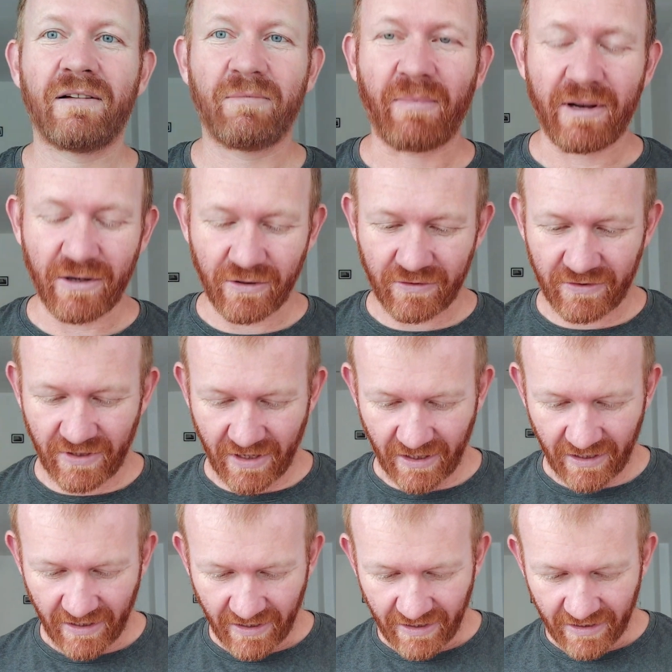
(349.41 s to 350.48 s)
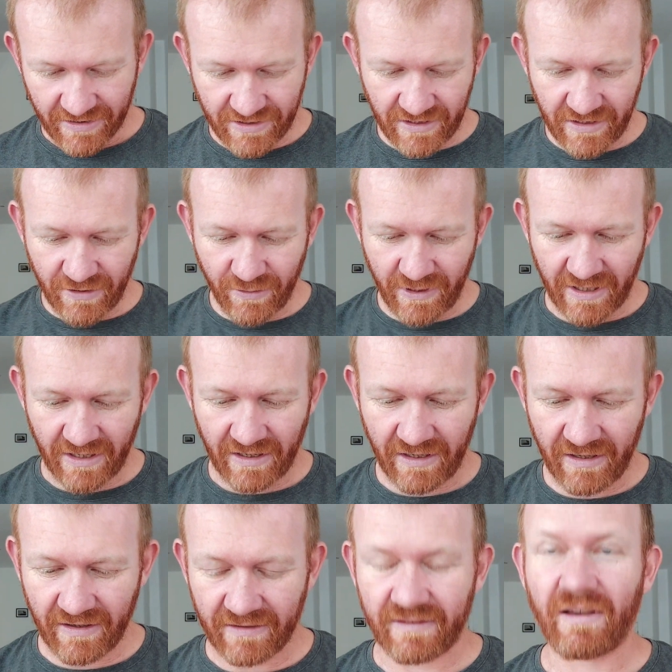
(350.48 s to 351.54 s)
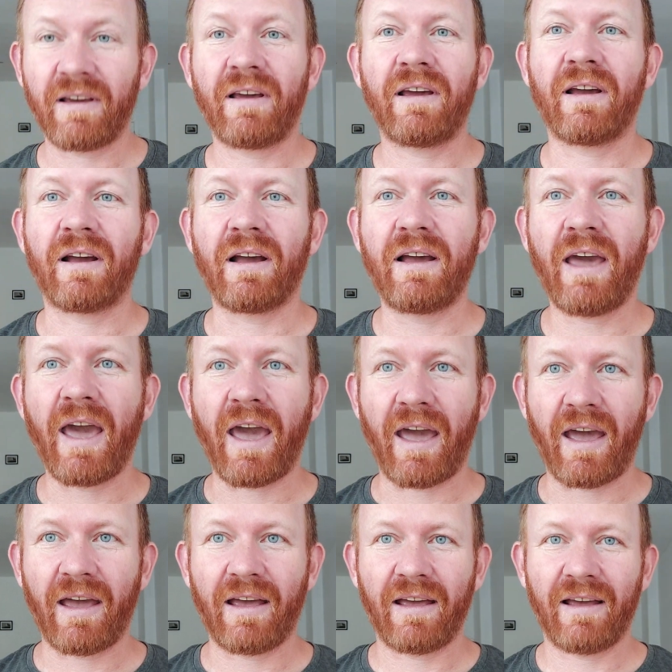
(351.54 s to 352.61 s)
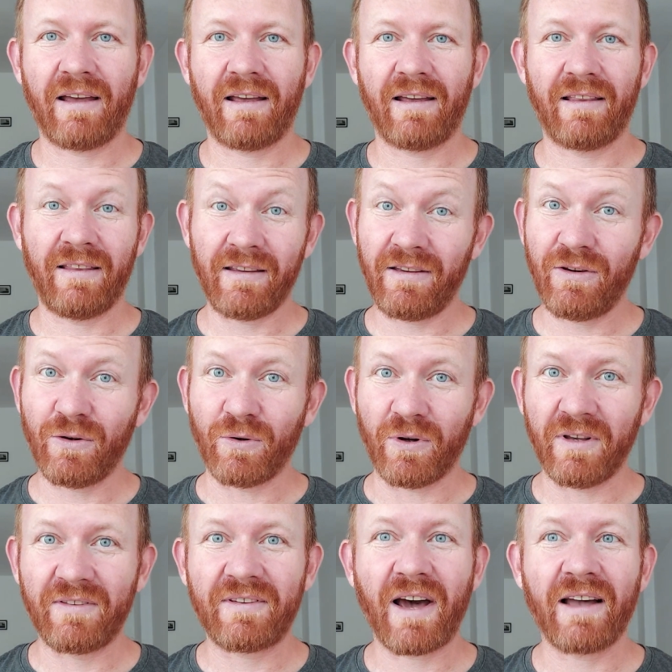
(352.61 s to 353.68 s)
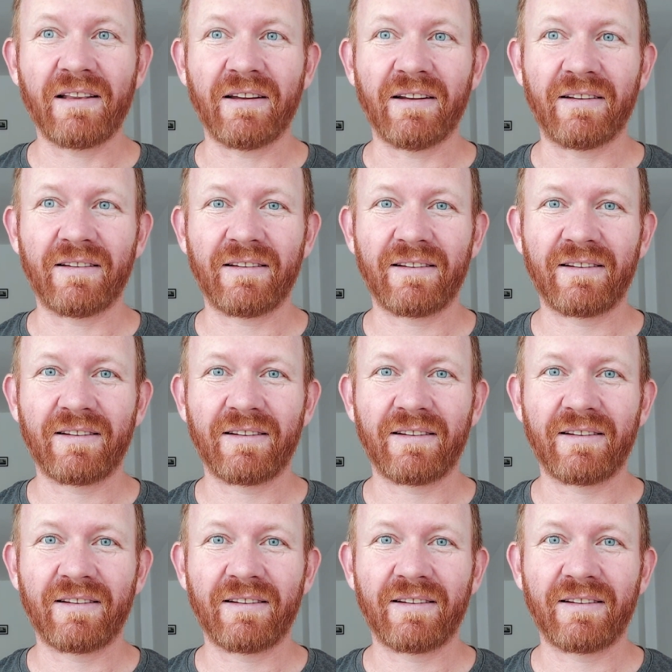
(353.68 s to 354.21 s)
My notes here. G, U, E is ge. The U is silent